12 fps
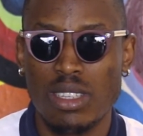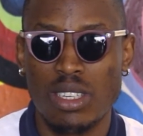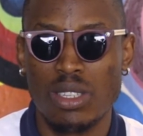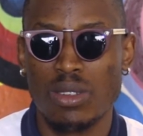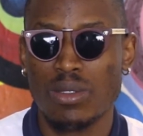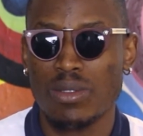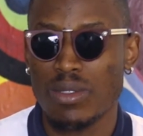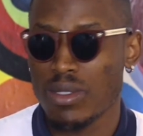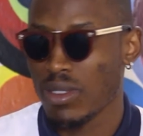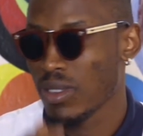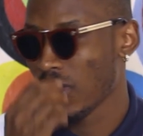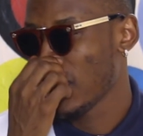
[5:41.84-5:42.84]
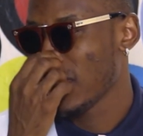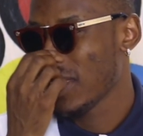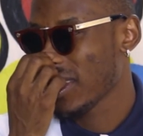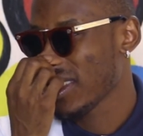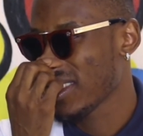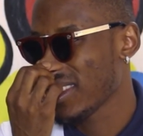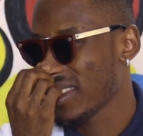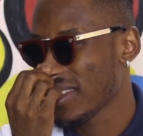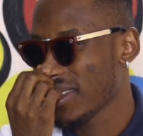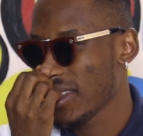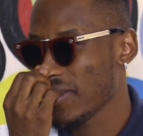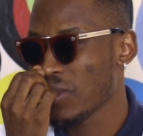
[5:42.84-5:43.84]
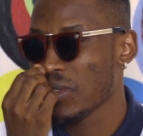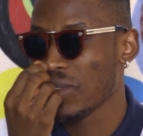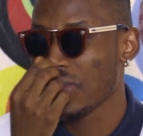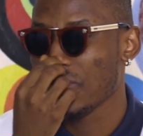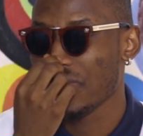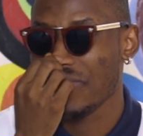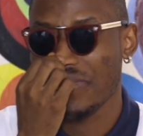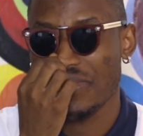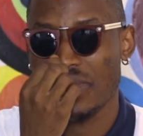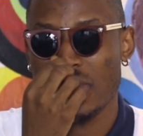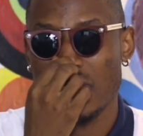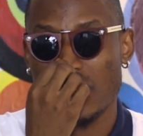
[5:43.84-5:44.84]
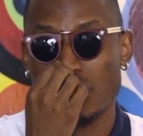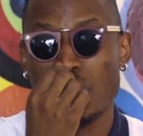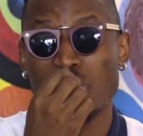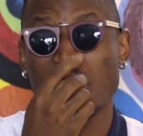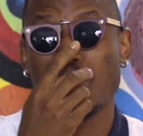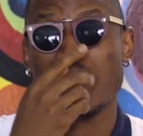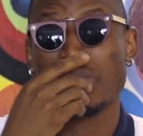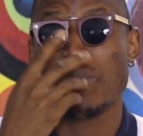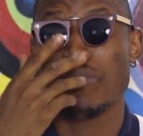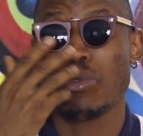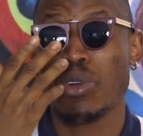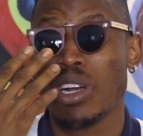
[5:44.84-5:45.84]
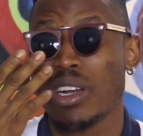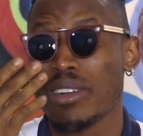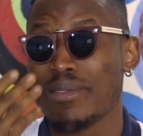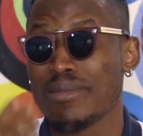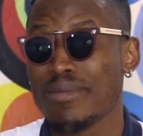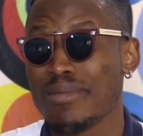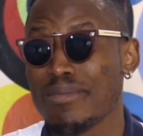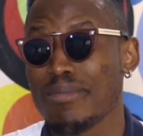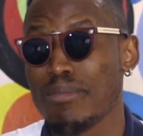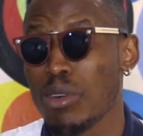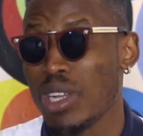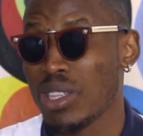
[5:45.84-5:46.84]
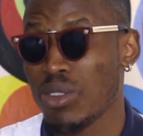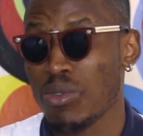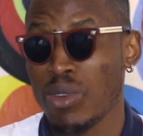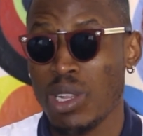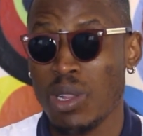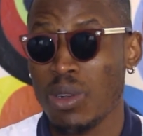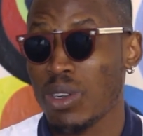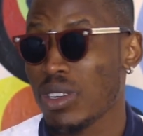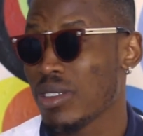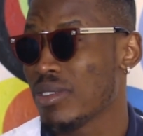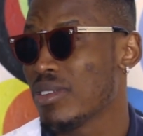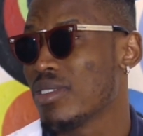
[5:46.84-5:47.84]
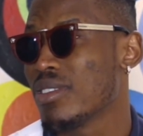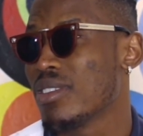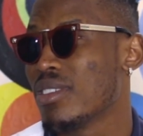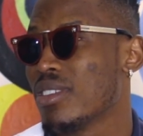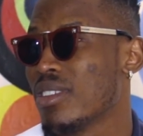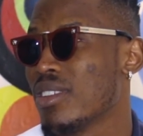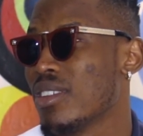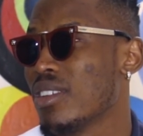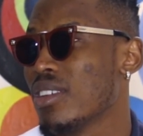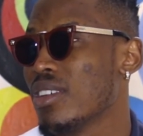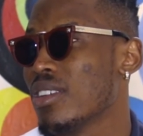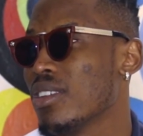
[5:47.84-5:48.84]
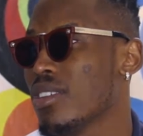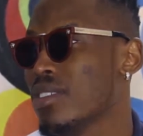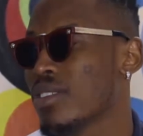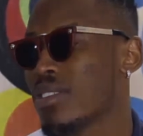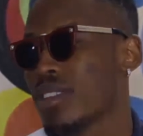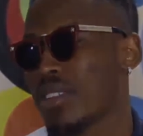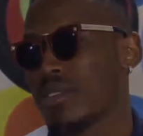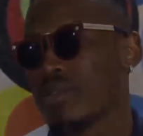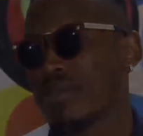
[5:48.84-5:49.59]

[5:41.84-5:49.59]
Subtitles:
you know, even most great people are born out of wedlock. You understand?